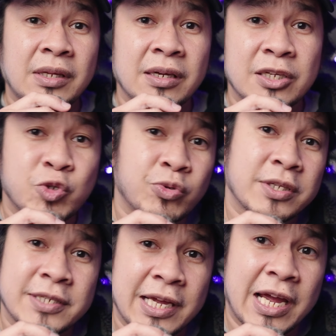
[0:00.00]
I just want
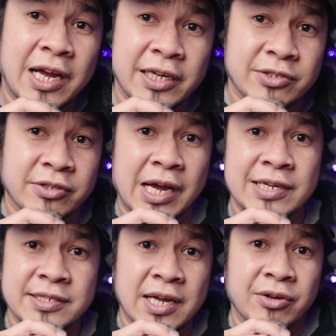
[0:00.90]
to say hi to you
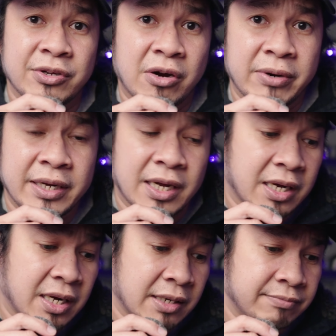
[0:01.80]
guys and how you going.
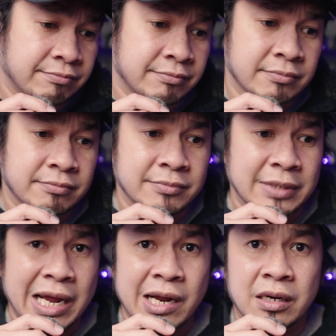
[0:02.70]

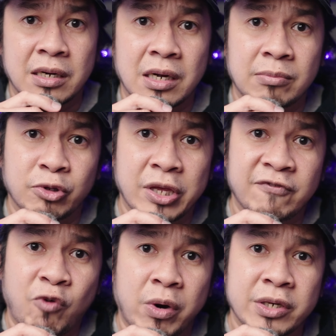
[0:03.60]
I'm looking
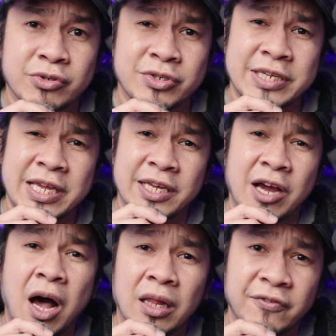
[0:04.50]
forward to seeing
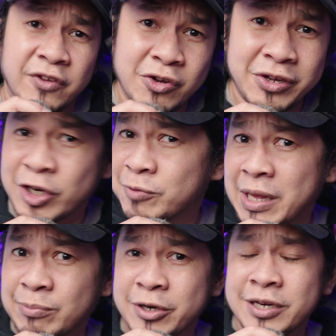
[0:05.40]
all of you here in
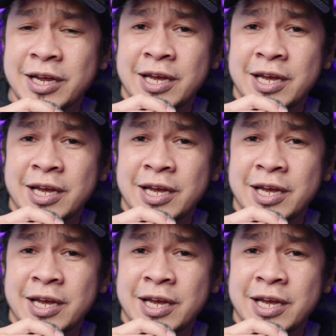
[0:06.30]
Melbourne.